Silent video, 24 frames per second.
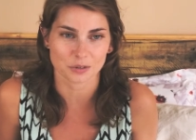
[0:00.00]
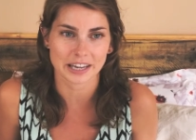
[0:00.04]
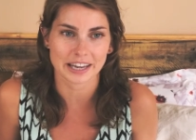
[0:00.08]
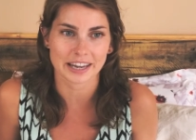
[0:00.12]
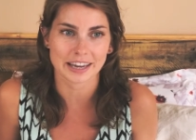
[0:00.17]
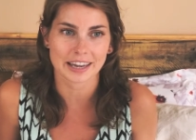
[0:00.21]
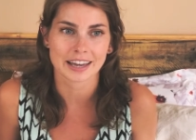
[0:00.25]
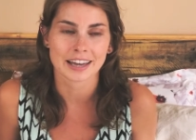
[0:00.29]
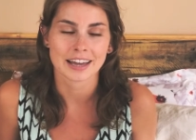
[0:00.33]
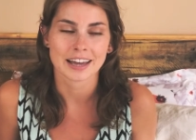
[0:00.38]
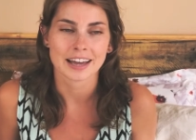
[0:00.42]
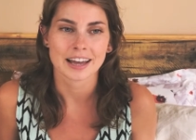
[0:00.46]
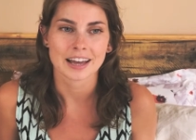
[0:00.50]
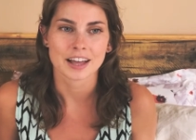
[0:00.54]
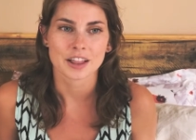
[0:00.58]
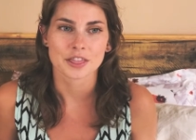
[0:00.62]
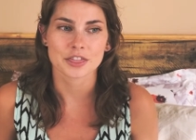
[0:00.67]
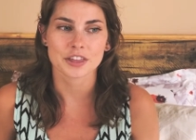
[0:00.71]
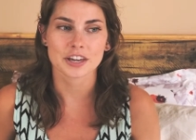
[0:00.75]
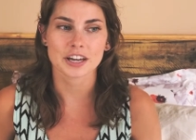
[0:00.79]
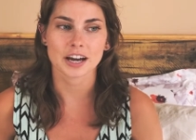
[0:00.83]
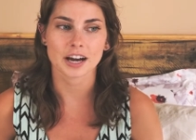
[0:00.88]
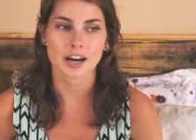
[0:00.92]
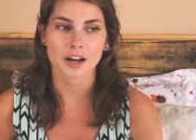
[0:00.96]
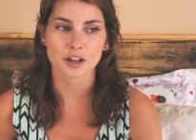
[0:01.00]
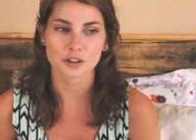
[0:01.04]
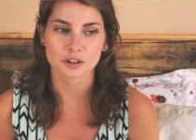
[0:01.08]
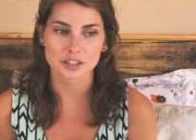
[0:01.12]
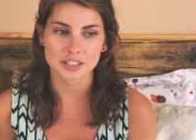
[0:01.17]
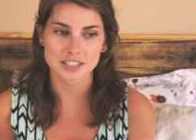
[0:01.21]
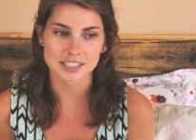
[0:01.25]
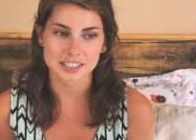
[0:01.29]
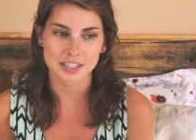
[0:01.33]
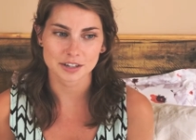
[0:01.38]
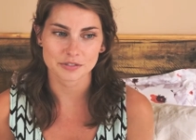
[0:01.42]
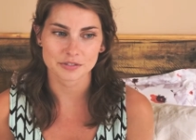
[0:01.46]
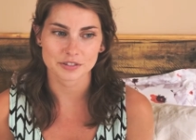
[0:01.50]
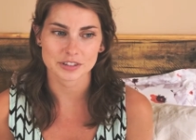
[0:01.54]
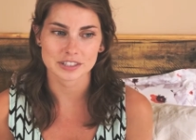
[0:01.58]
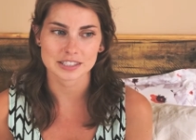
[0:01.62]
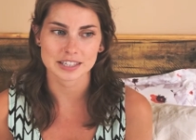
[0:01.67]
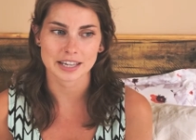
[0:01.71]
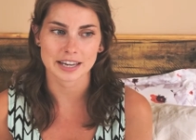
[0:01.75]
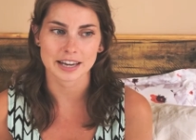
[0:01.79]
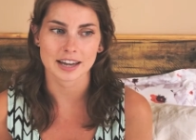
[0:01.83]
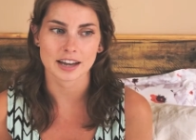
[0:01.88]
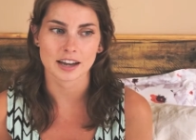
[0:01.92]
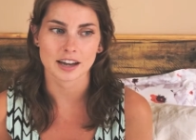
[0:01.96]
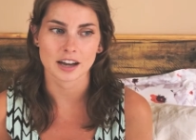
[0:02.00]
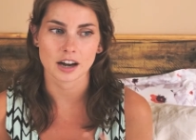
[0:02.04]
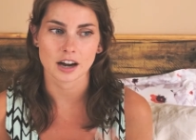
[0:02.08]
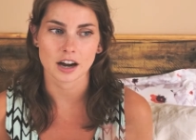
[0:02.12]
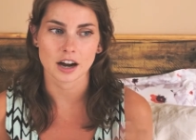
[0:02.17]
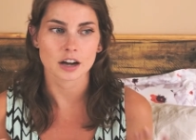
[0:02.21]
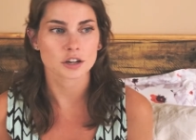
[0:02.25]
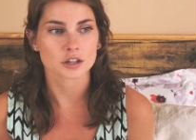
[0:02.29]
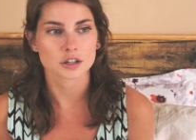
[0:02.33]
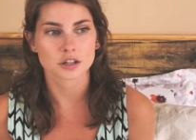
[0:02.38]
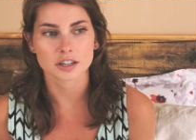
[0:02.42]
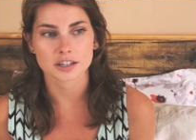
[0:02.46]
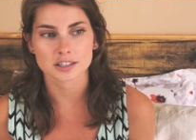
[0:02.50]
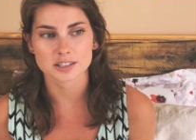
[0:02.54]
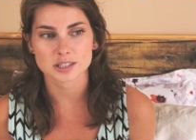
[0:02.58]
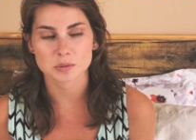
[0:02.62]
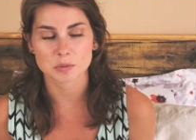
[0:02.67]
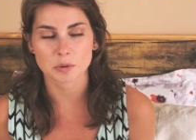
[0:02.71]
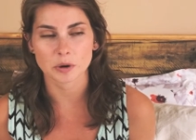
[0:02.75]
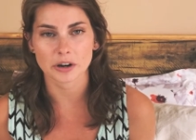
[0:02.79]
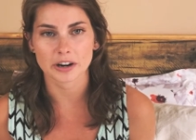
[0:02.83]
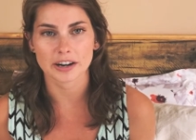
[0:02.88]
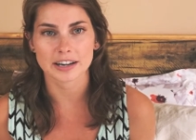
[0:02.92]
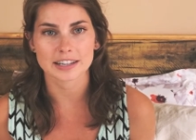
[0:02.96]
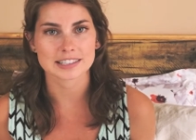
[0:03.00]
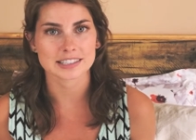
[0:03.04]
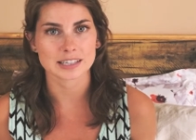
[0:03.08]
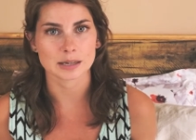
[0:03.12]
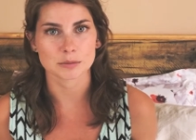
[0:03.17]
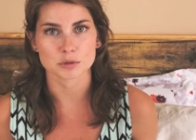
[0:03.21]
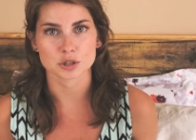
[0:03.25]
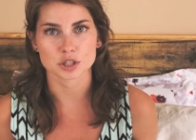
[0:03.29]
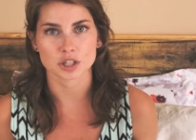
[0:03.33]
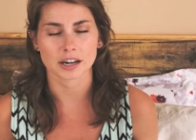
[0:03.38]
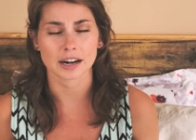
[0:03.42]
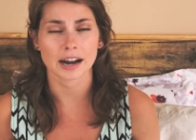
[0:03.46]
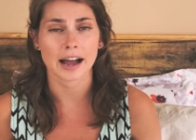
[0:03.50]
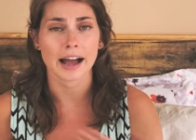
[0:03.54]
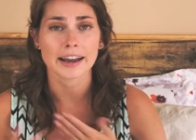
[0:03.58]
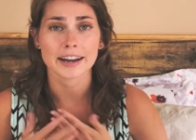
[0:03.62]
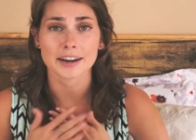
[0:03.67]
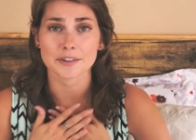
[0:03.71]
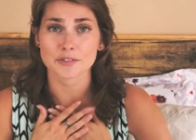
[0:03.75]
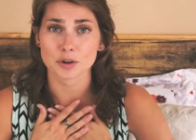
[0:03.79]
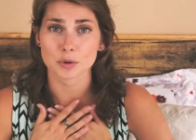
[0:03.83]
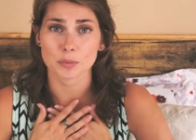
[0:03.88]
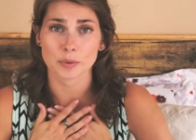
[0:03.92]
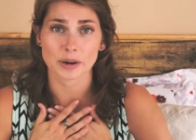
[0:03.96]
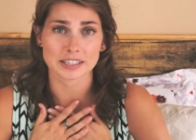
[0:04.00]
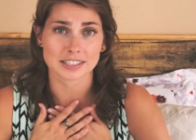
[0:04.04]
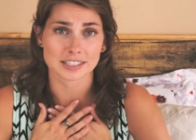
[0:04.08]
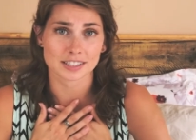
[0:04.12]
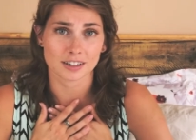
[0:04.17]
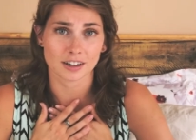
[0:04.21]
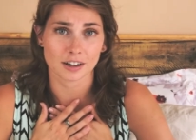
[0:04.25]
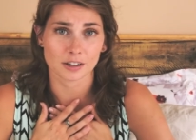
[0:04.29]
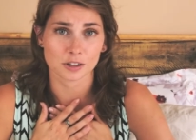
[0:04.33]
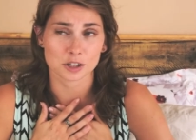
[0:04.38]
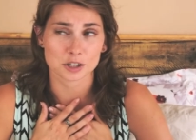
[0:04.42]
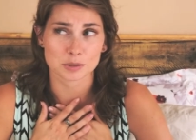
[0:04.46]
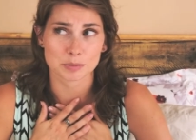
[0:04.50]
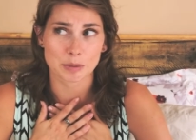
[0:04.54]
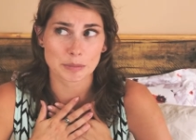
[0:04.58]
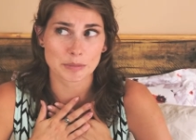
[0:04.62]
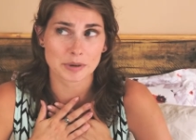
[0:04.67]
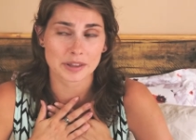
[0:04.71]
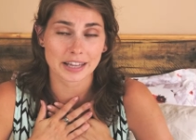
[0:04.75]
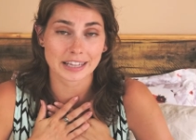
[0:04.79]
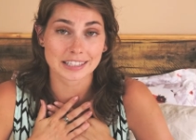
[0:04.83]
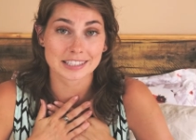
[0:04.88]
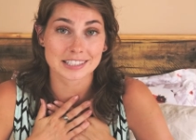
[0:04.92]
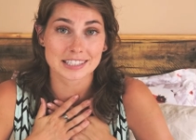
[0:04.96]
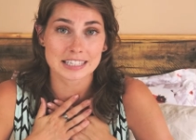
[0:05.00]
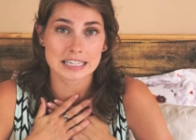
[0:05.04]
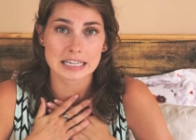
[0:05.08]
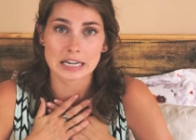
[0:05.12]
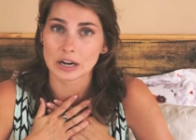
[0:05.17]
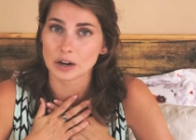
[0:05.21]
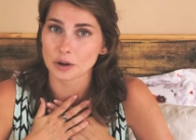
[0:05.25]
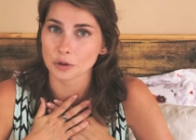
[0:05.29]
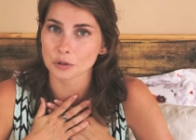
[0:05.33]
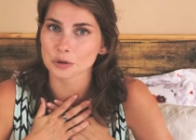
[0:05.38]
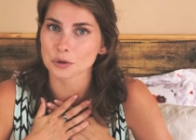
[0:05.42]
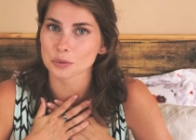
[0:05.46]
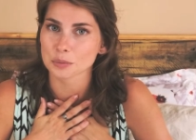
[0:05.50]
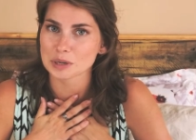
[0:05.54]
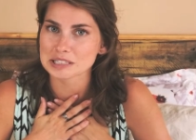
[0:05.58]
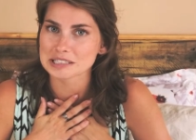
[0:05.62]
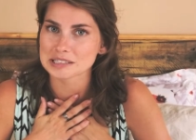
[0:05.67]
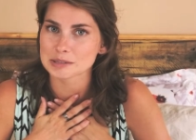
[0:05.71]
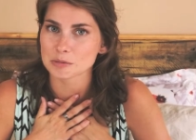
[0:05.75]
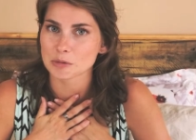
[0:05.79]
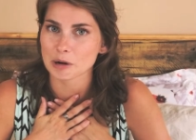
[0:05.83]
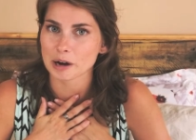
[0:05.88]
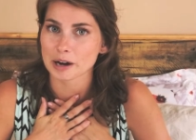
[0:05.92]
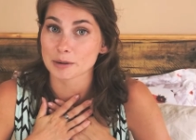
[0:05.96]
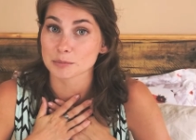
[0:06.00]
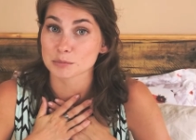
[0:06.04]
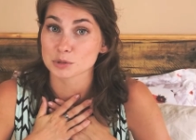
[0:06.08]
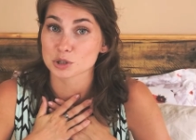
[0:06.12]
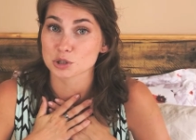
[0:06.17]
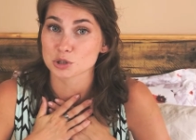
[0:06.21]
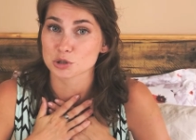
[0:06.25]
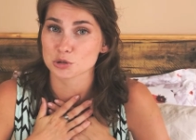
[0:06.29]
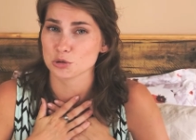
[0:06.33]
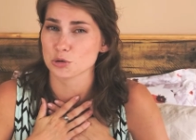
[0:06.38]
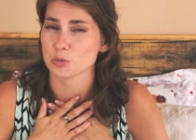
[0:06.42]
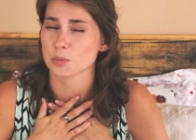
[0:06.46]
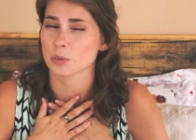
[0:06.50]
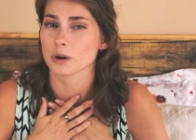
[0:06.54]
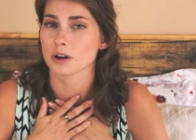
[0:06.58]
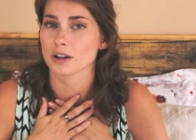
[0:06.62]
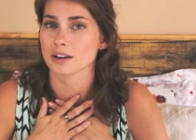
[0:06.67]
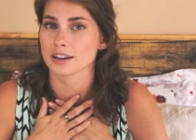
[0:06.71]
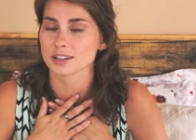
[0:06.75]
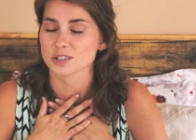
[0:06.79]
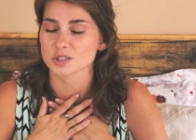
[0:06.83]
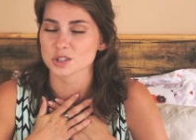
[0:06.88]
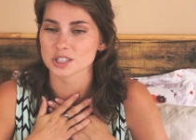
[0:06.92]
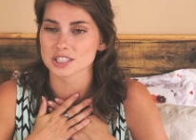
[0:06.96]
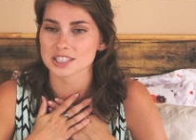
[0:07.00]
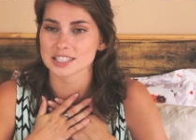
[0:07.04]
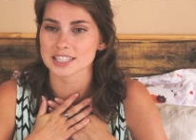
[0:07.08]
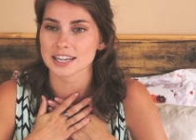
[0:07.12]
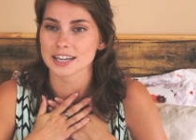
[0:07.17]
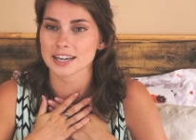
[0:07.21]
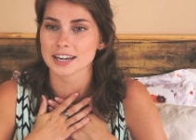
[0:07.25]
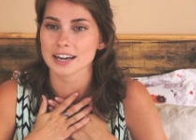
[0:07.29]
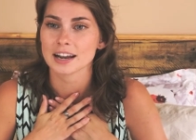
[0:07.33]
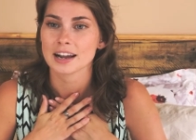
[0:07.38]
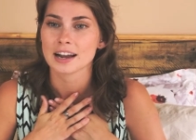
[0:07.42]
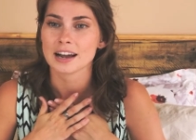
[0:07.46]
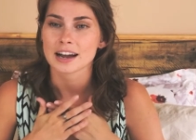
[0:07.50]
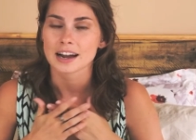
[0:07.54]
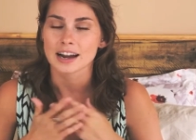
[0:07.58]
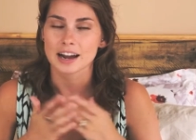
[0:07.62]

Like, the other stuff is, like, a good experience, I'm sure. I never went to college. Maybe that's the other reason why I'm super uninterested.